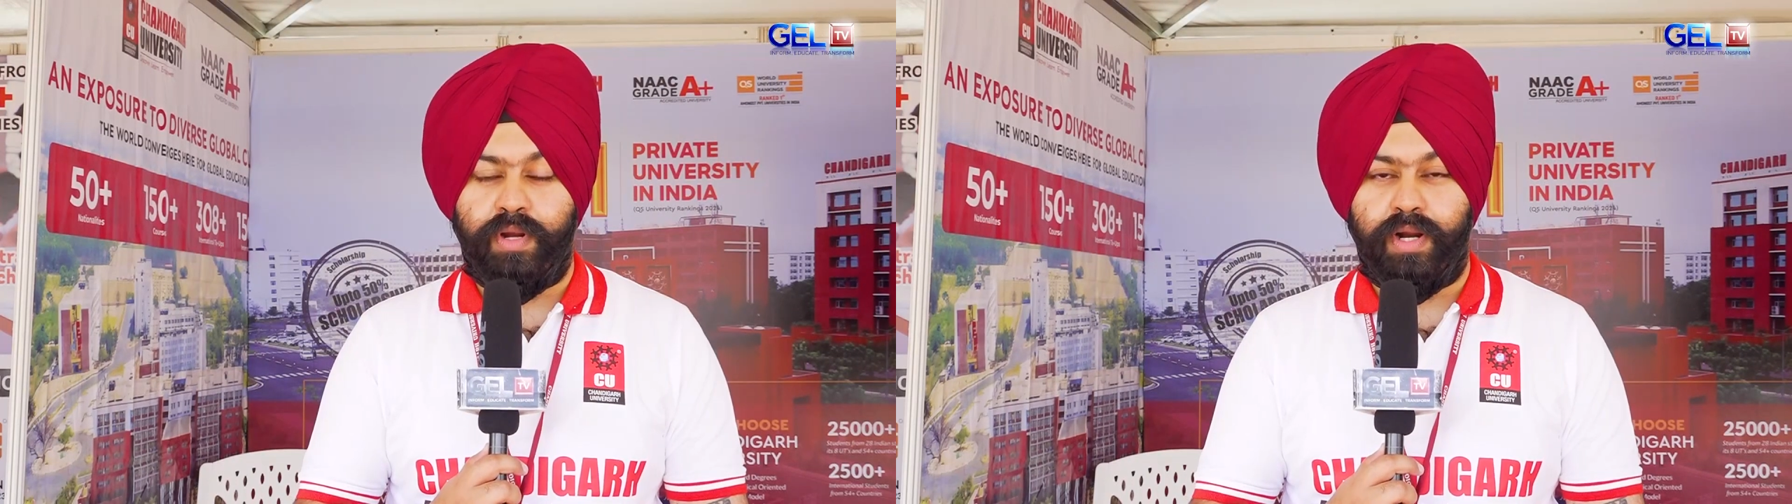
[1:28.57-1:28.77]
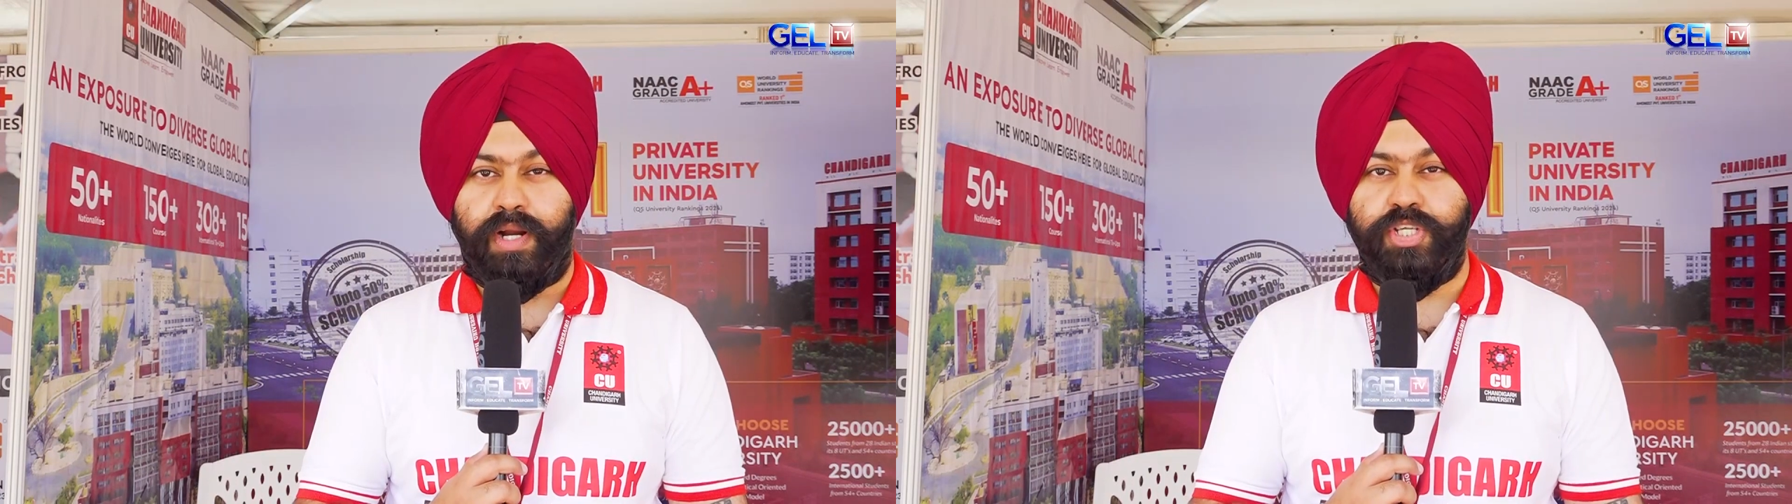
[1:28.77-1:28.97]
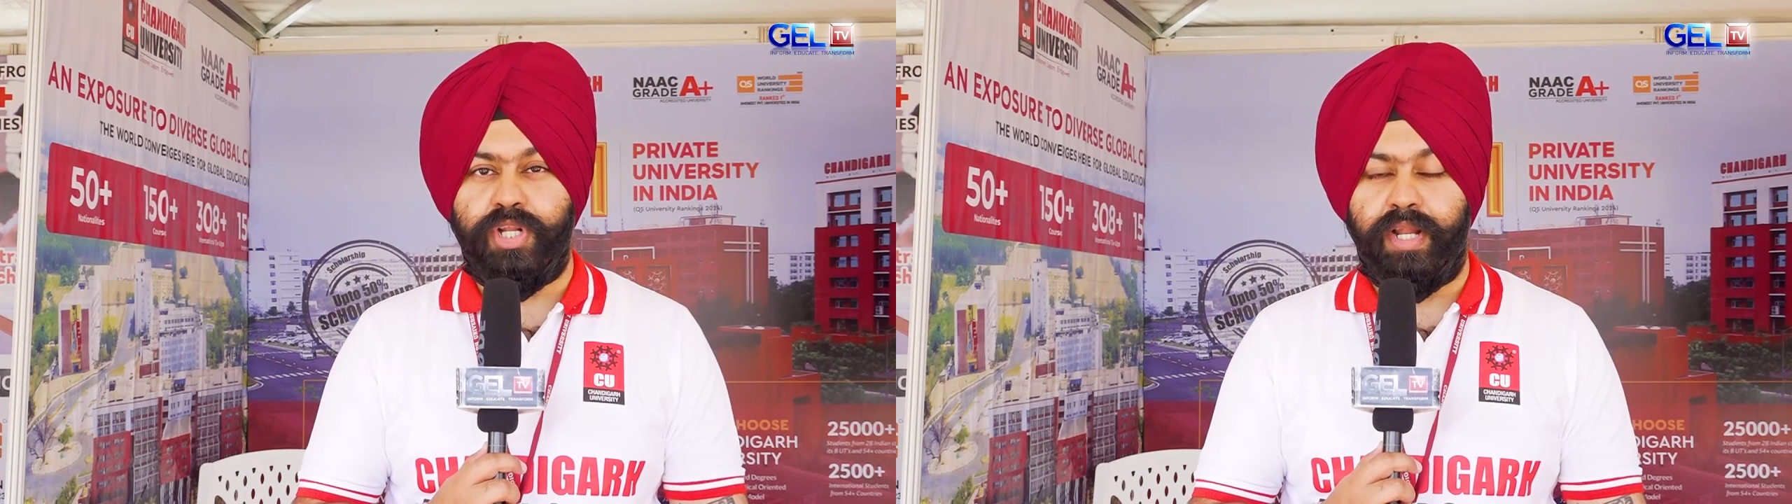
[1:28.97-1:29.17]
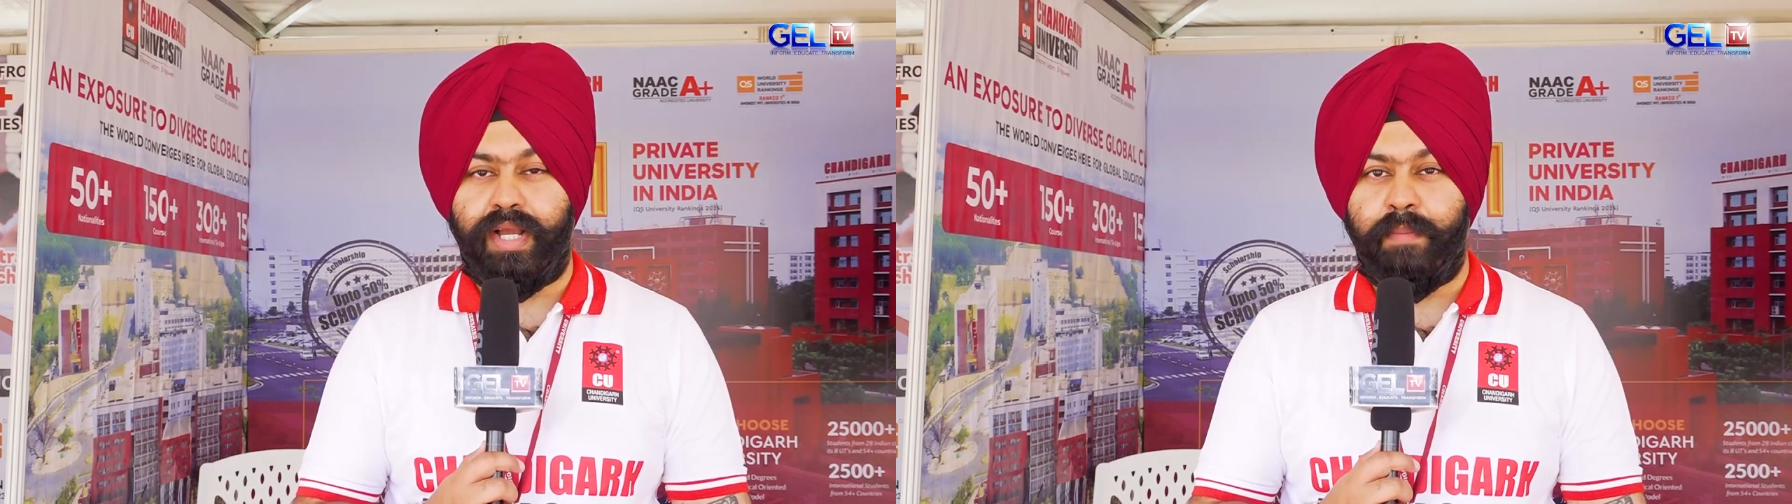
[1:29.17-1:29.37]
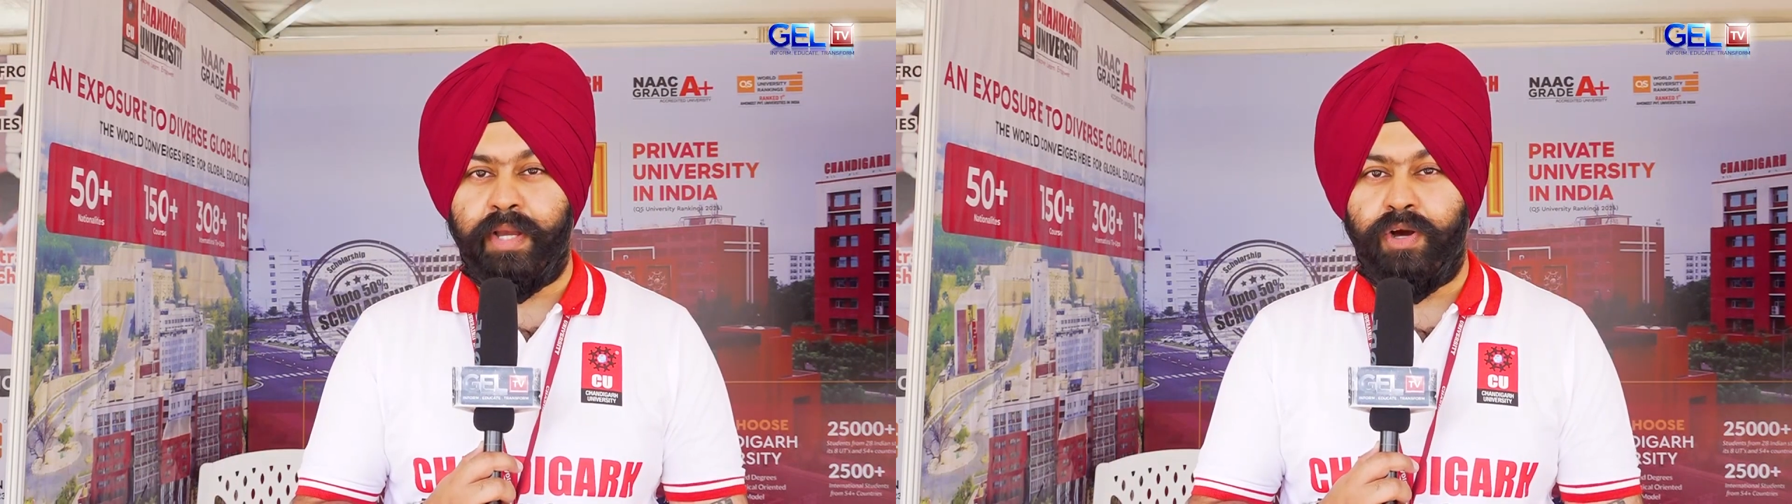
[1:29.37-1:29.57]
additionally
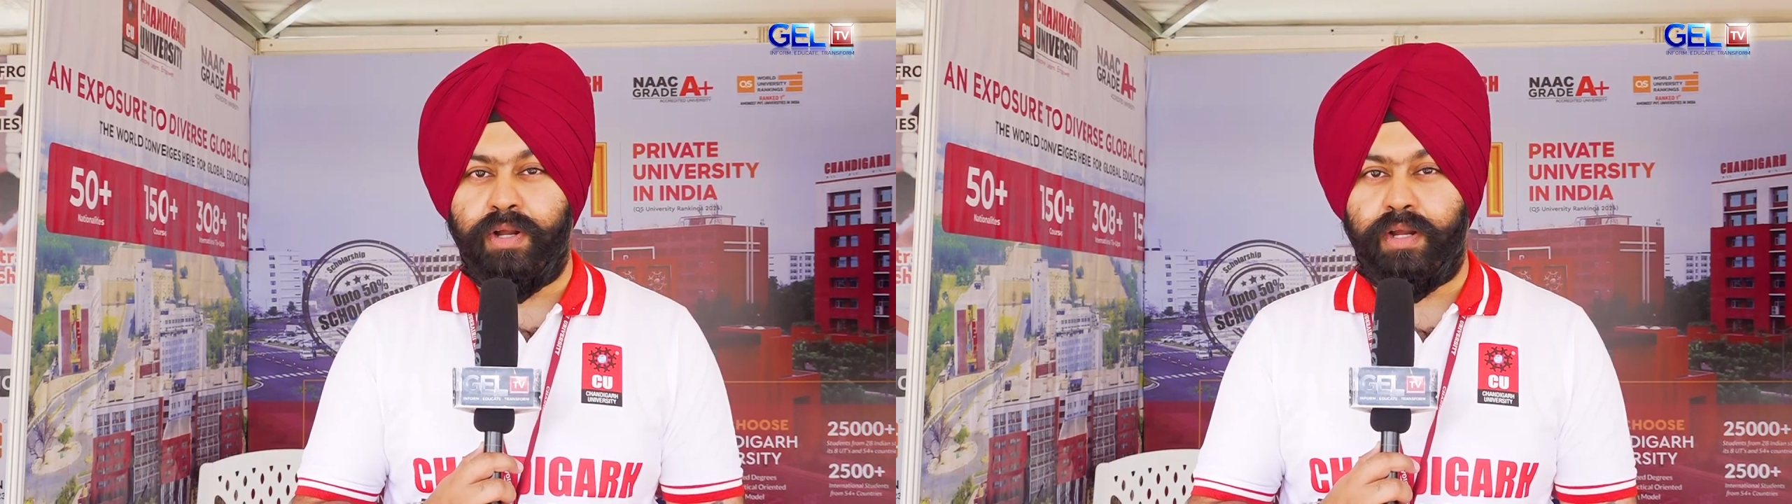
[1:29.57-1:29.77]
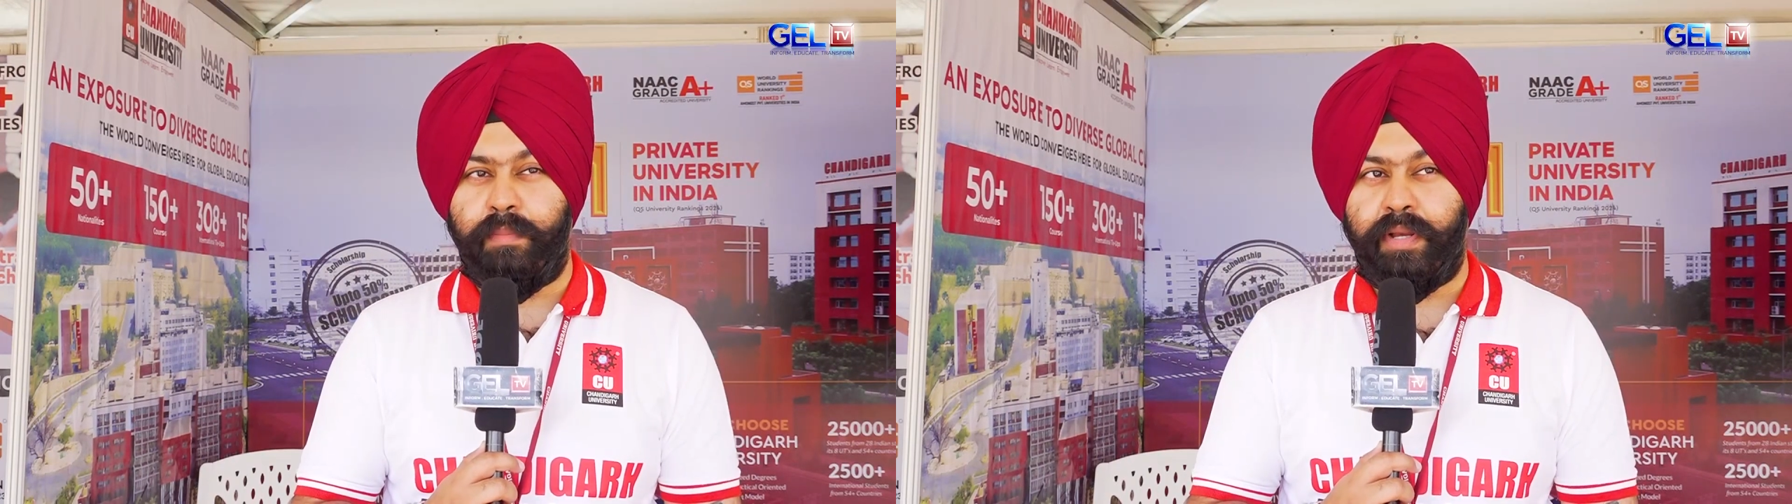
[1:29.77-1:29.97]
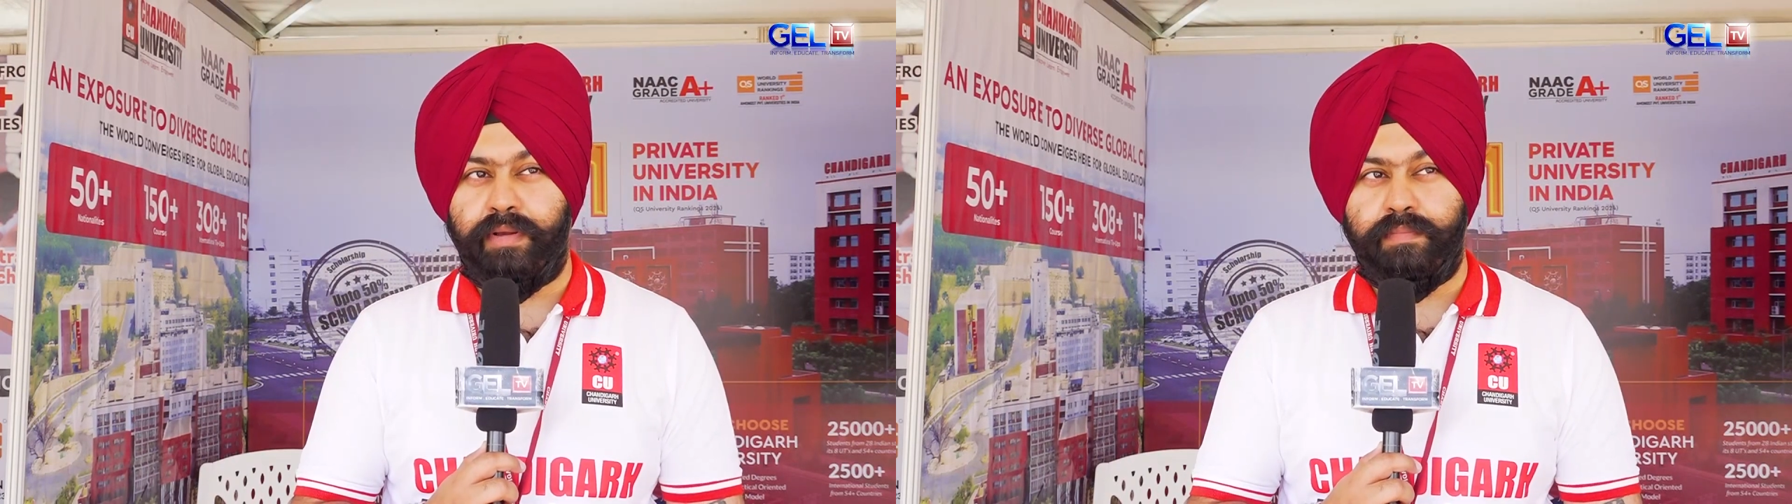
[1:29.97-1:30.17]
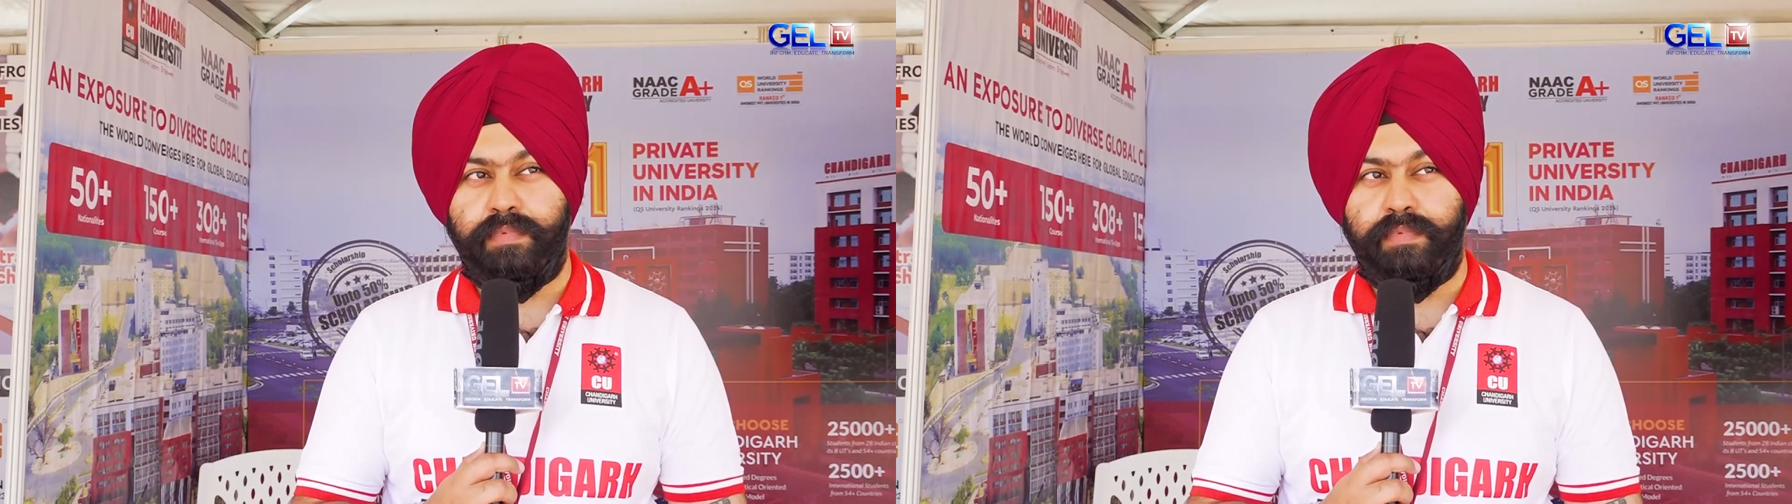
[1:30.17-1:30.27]
coming on coming